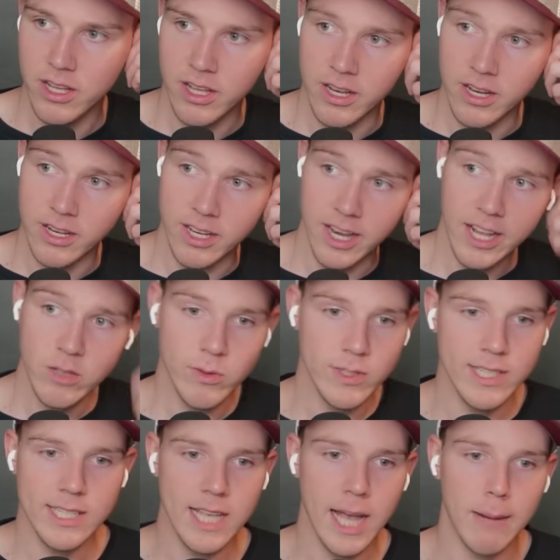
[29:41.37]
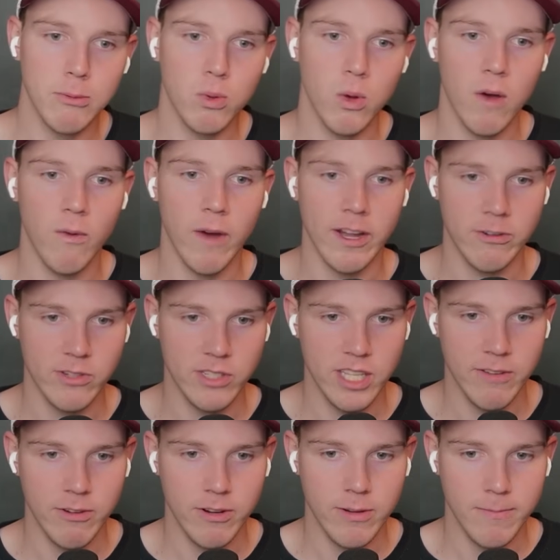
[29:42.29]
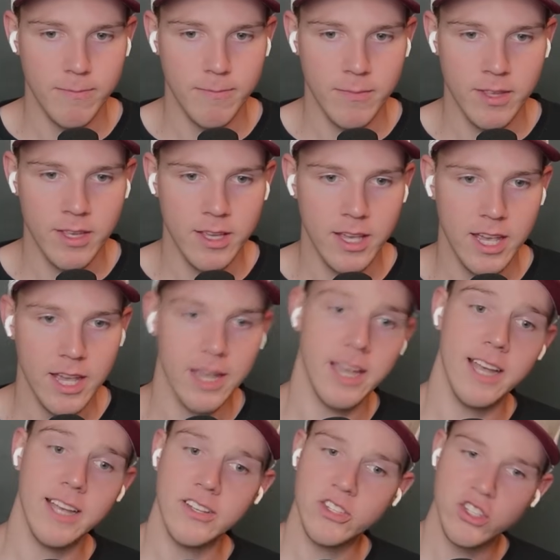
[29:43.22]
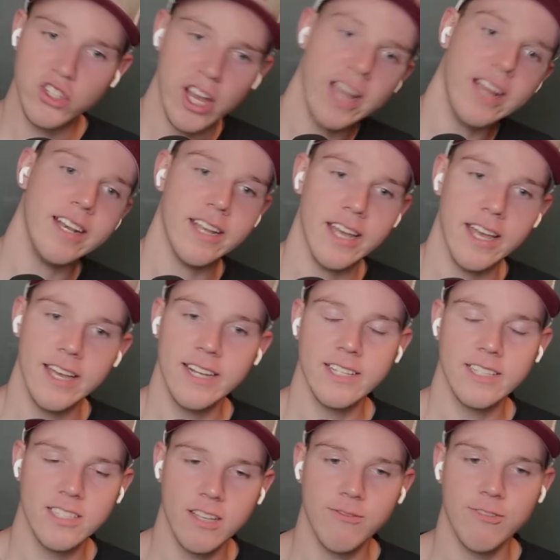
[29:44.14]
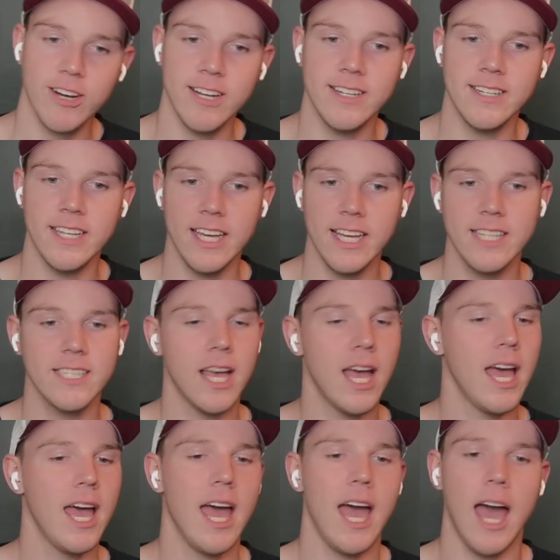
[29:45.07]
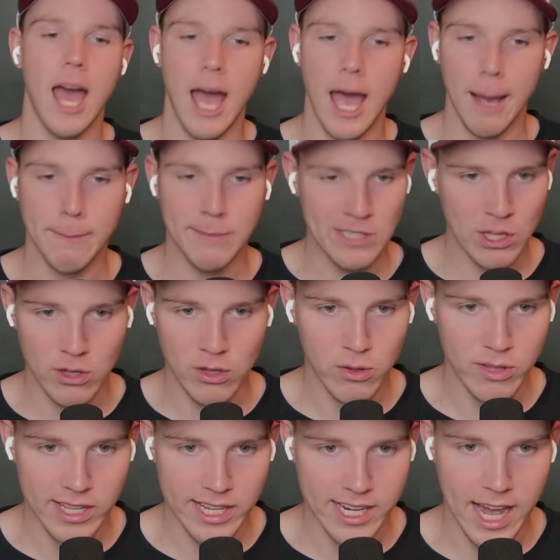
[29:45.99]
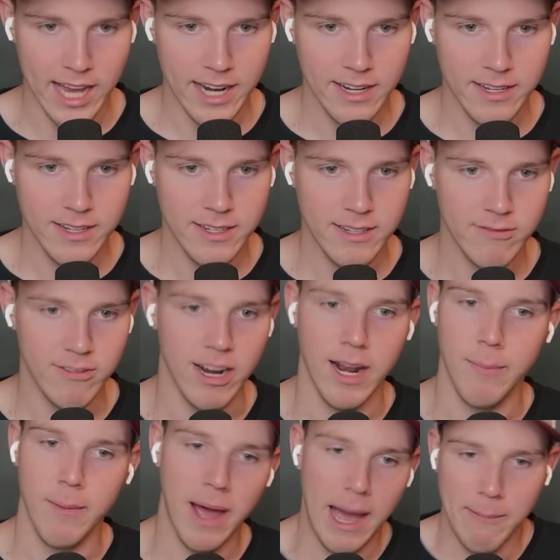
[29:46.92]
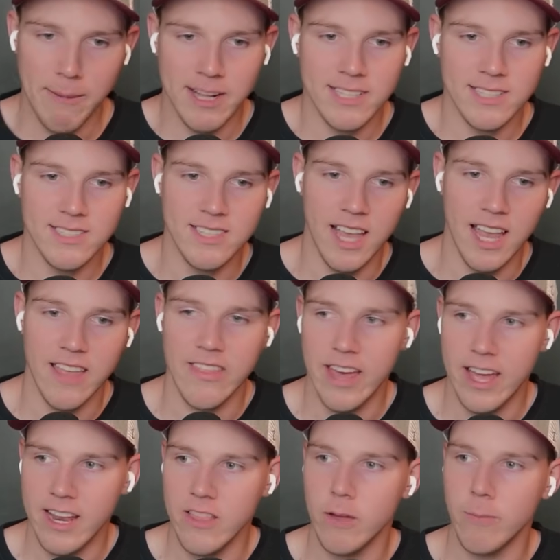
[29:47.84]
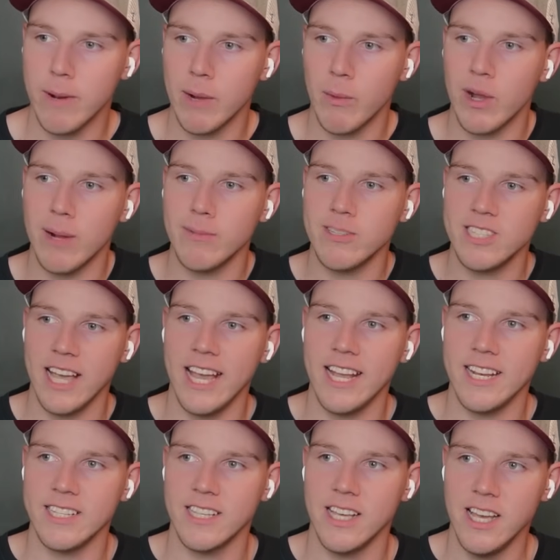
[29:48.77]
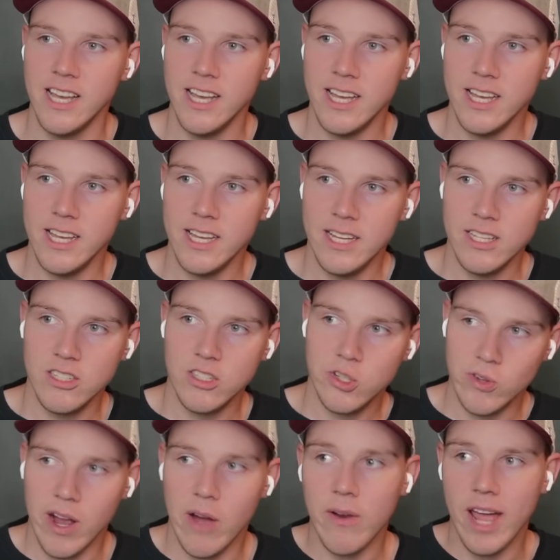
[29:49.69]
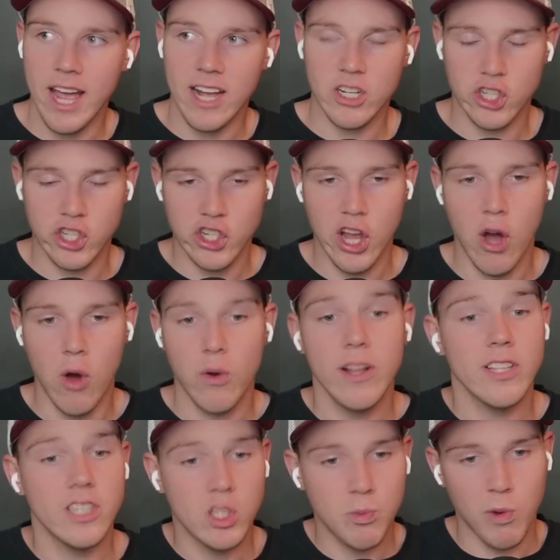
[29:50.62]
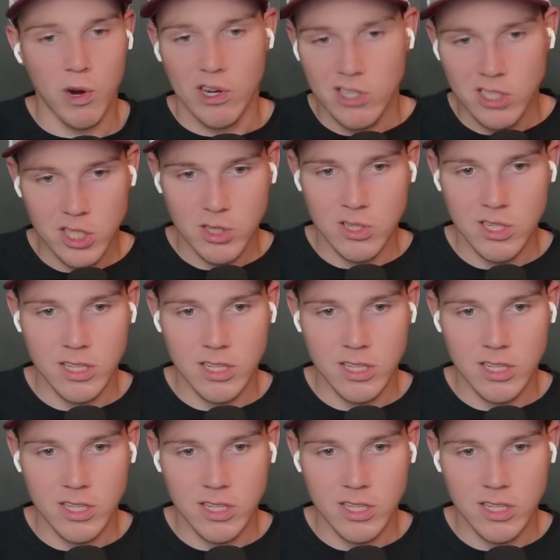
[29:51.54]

Diggs was a top 12 wide receiver. Is Jayden Higgins Stephon Diggs? Absolutely not. Right. I'm not saying that either. But what I'm saying is Stroud has shown in spurts.